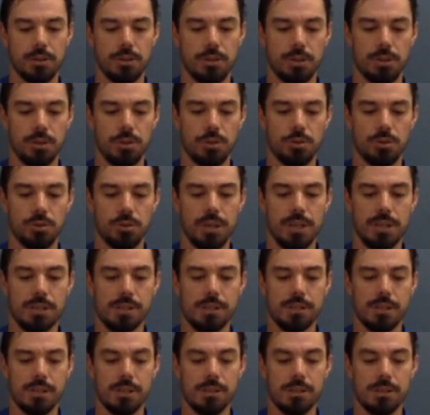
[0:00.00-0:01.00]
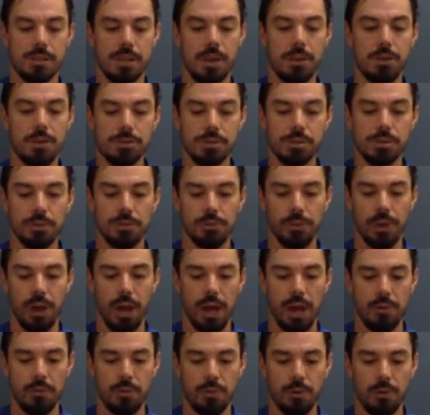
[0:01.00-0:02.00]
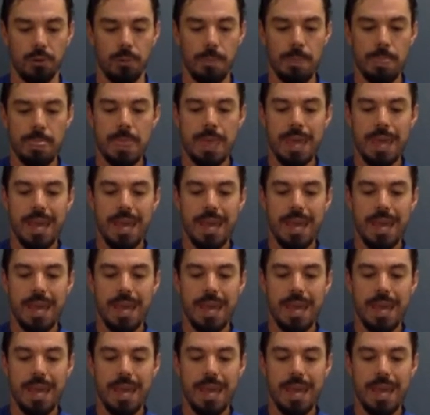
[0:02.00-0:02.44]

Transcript: could increase cell survival